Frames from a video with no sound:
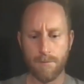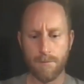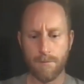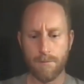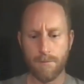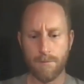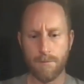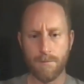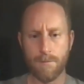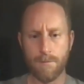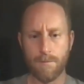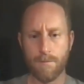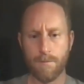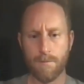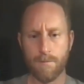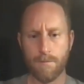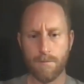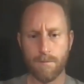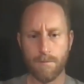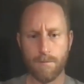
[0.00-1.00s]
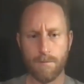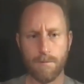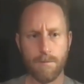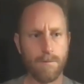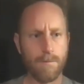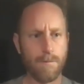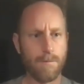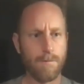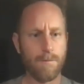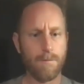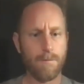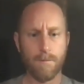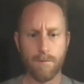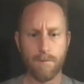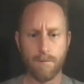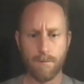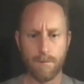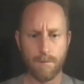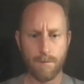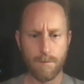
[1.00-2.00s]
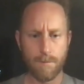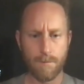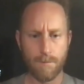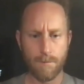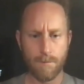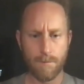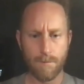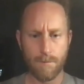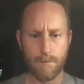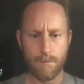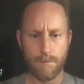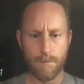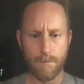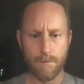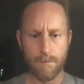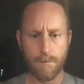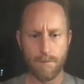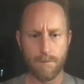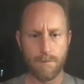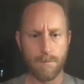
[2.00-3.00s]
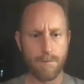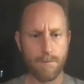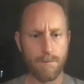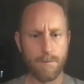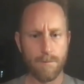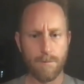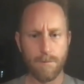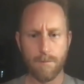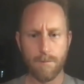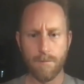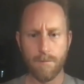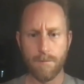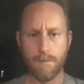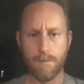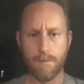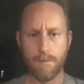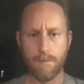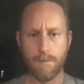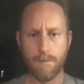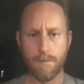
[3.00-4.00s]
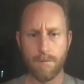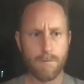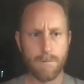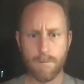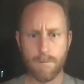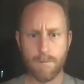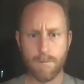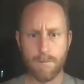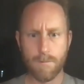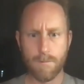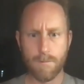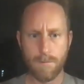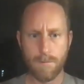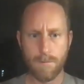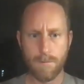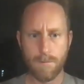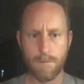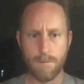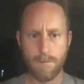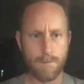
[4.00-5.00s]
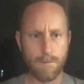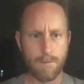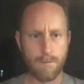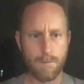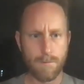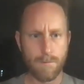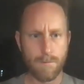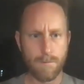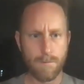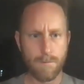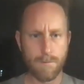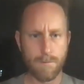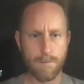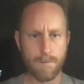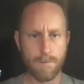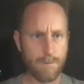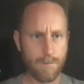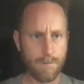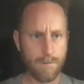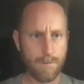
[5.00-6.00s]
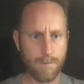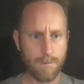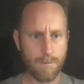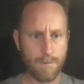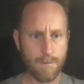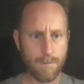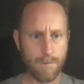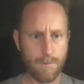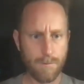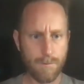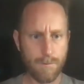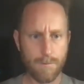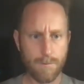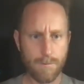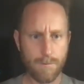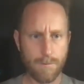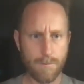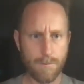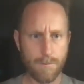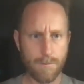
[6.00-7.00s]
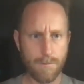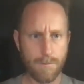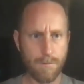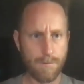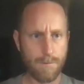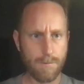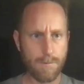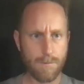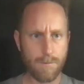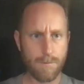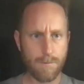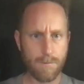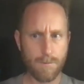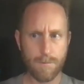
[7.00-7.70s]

[no speech]